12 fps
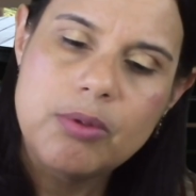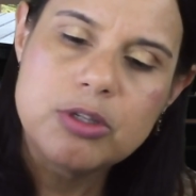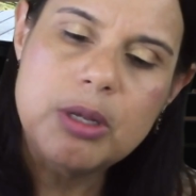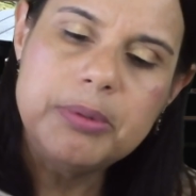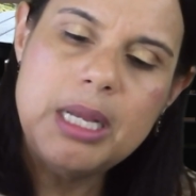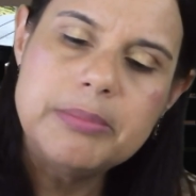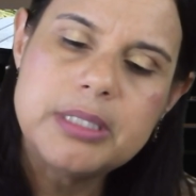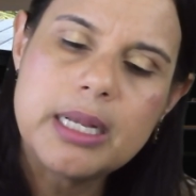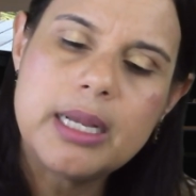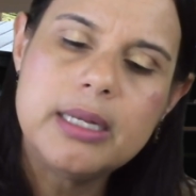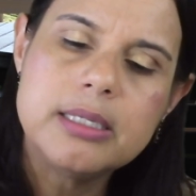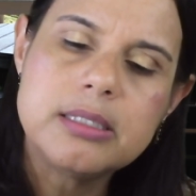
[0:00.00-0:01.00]
Sometimes I
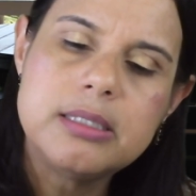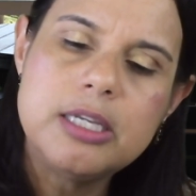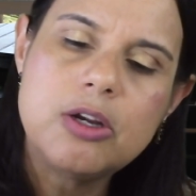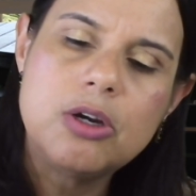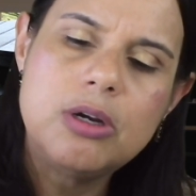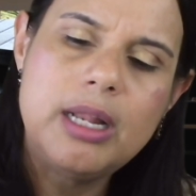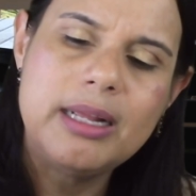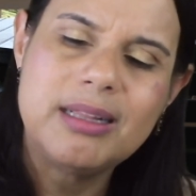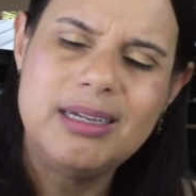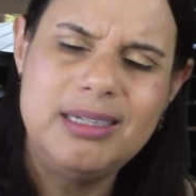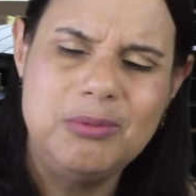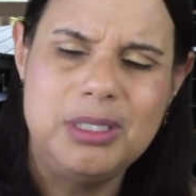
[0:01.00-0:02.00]
kind of snicker
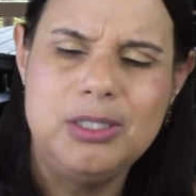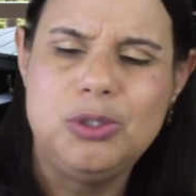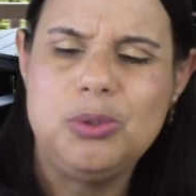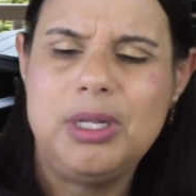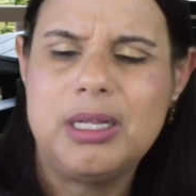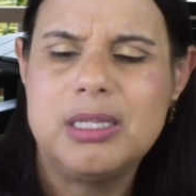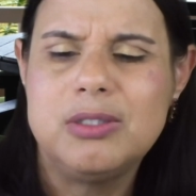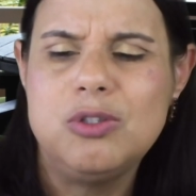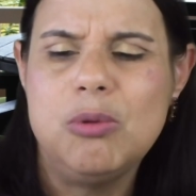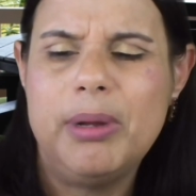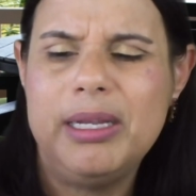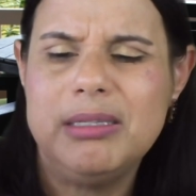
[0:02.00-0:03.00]
like, I don't want to do that because
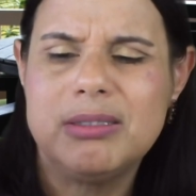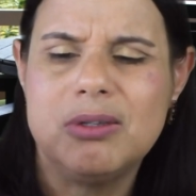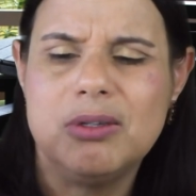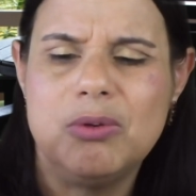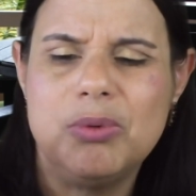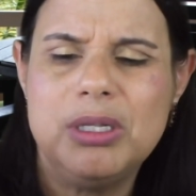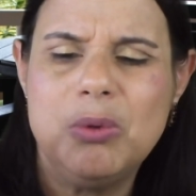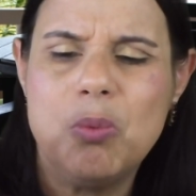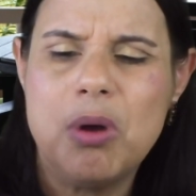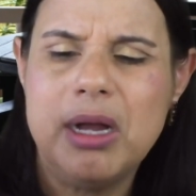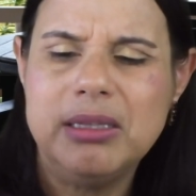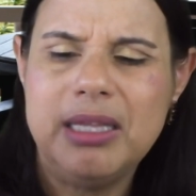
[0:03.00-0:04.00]
nobody is going to really
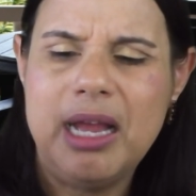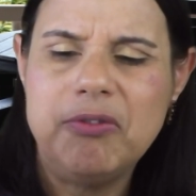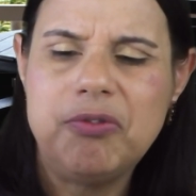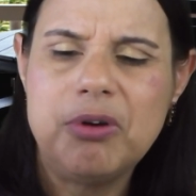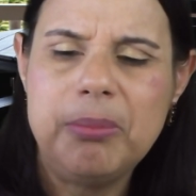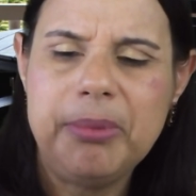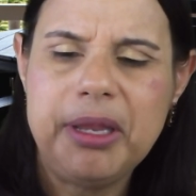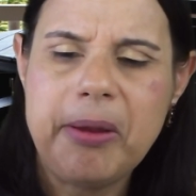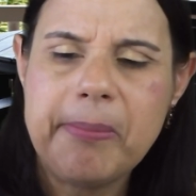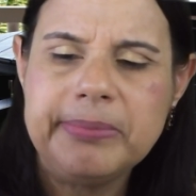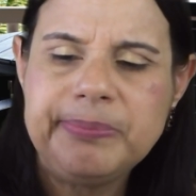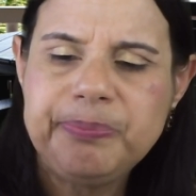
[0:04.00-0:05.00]
want that from
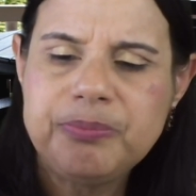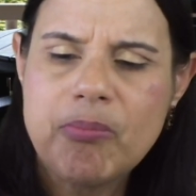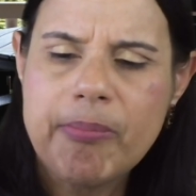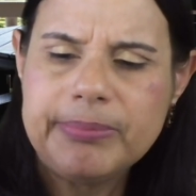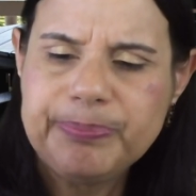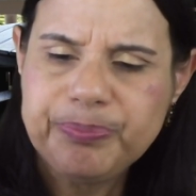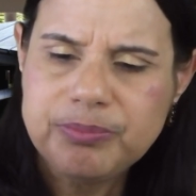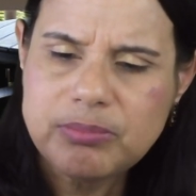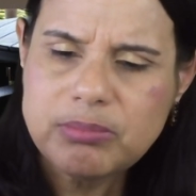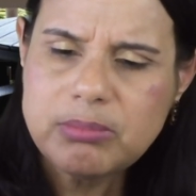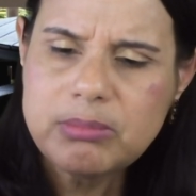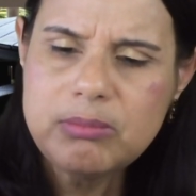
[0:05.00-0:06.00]
me.
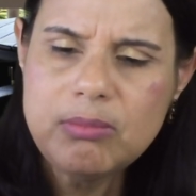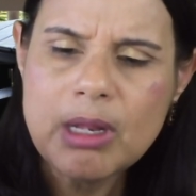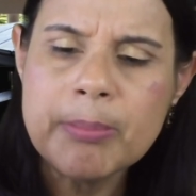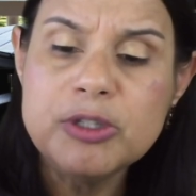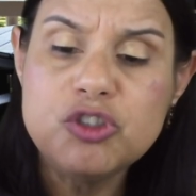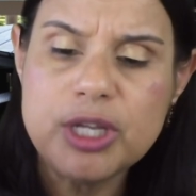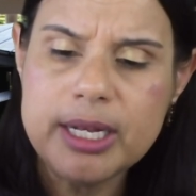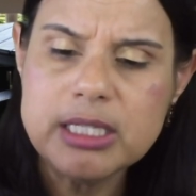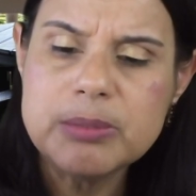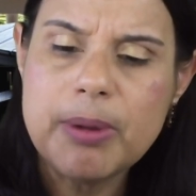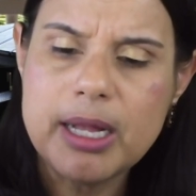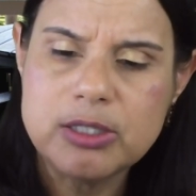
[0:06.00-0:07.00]
But
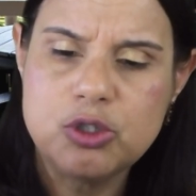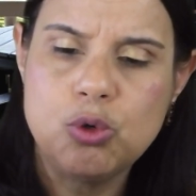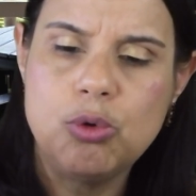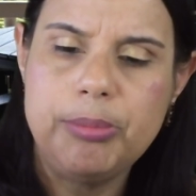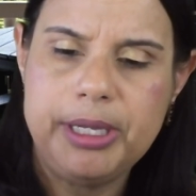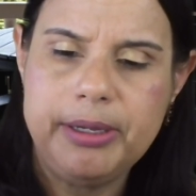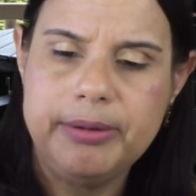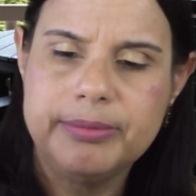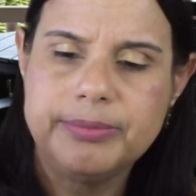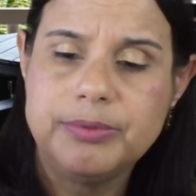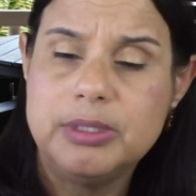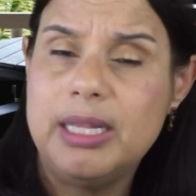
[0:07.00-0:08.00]
Jada's boss told me
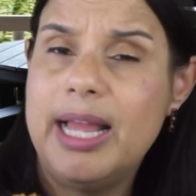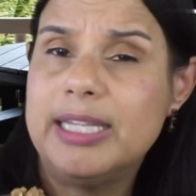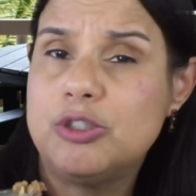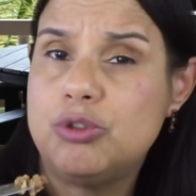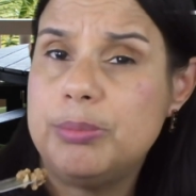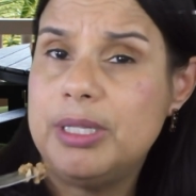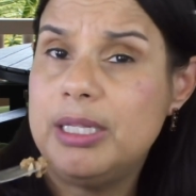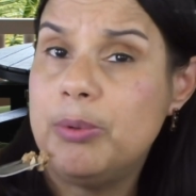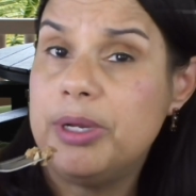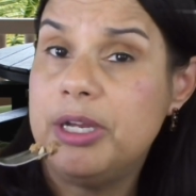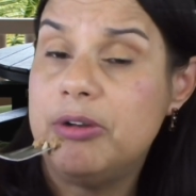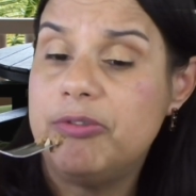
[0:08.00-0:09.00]
the last trip that they
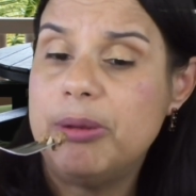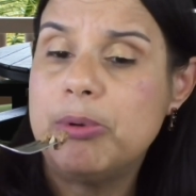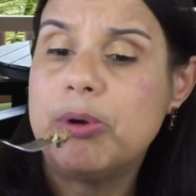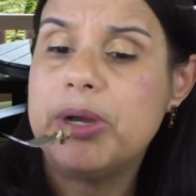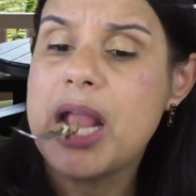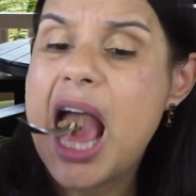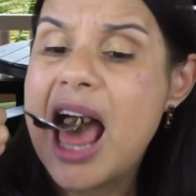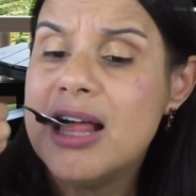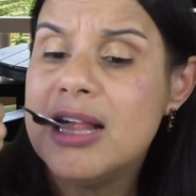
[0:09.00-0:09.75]
were here in February,